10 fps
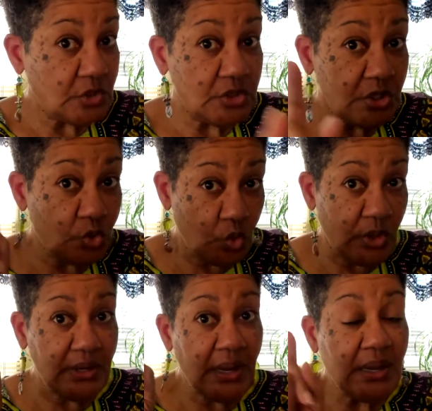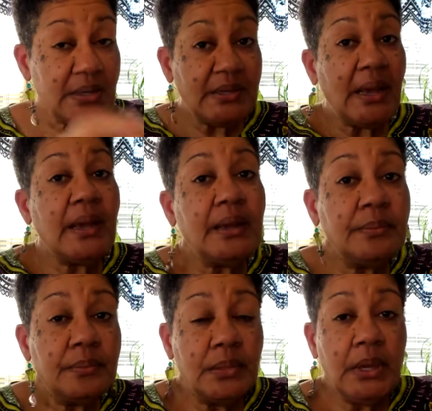Just one day at a
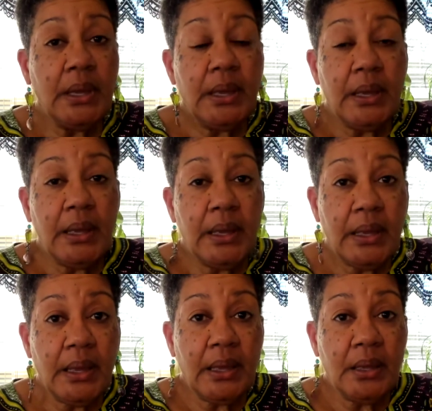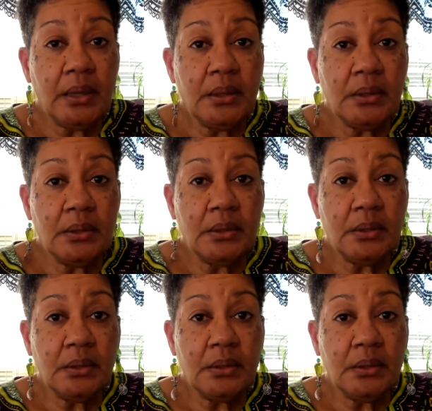time. And